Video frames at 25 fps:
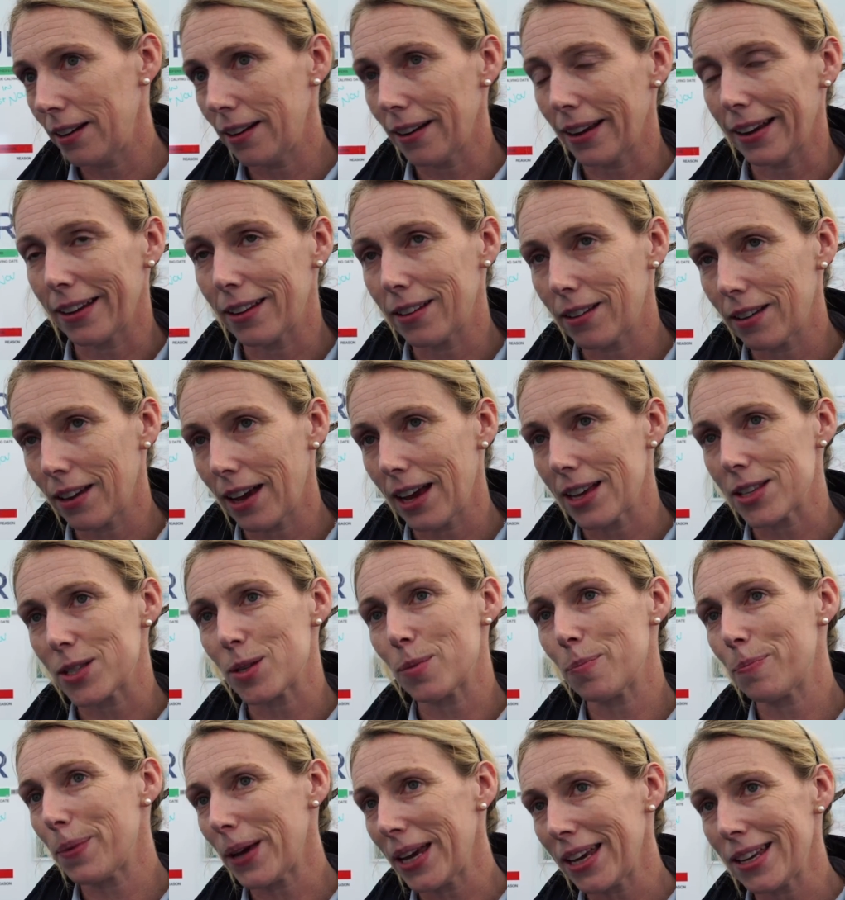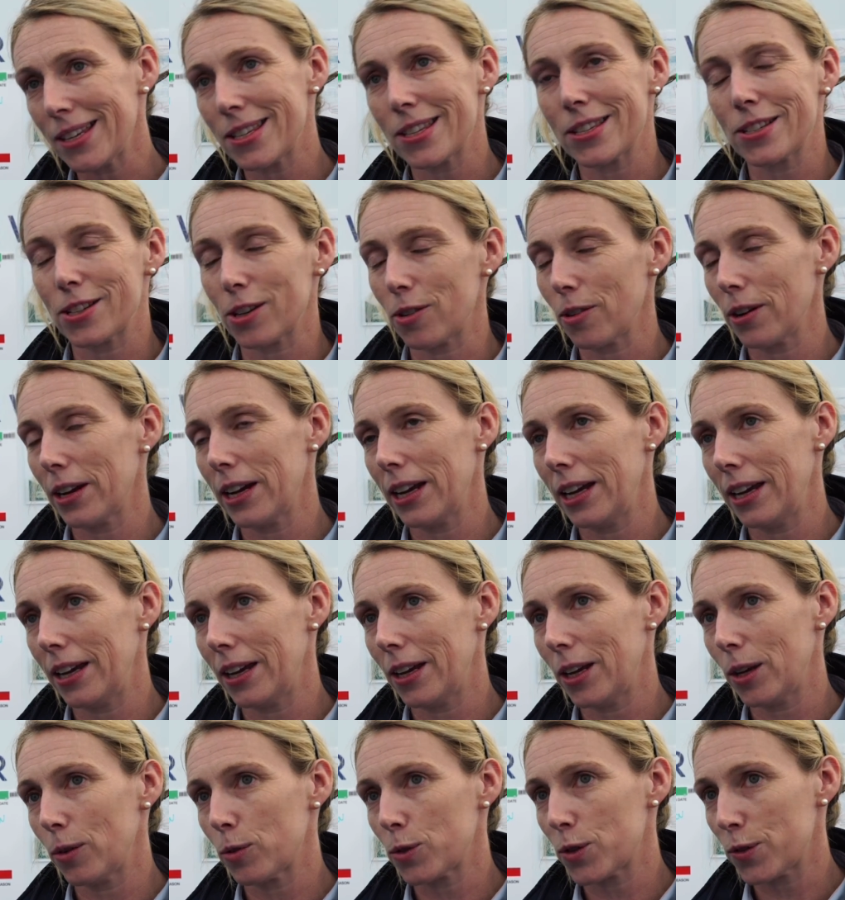Like, as a base
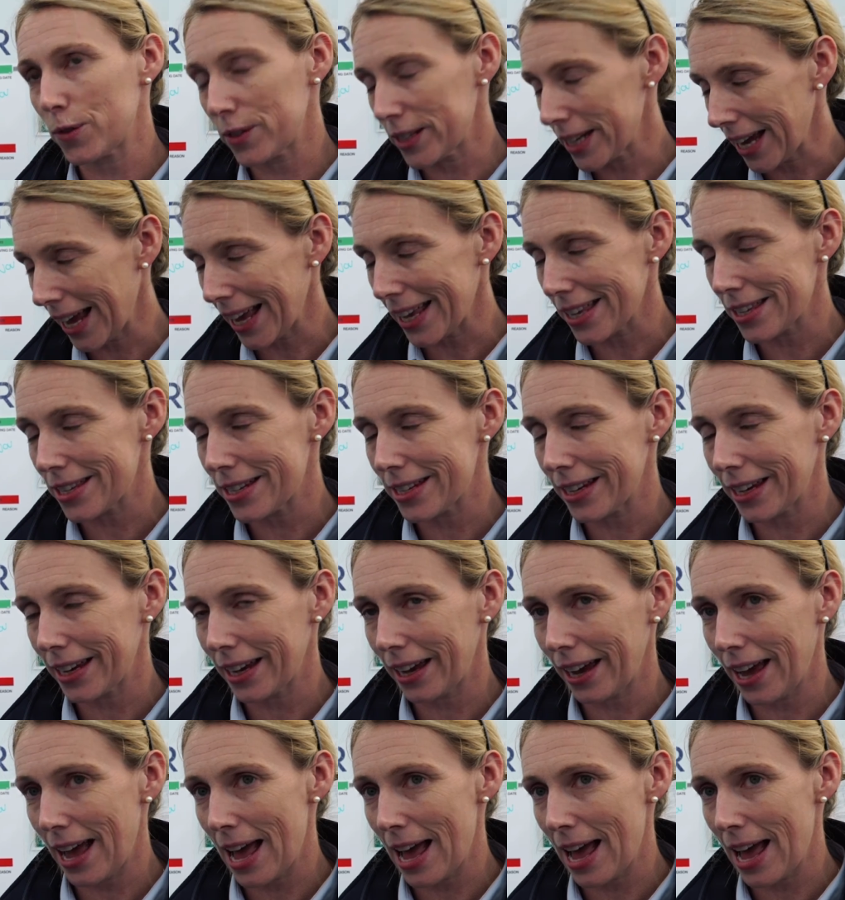degree, it was fantastic.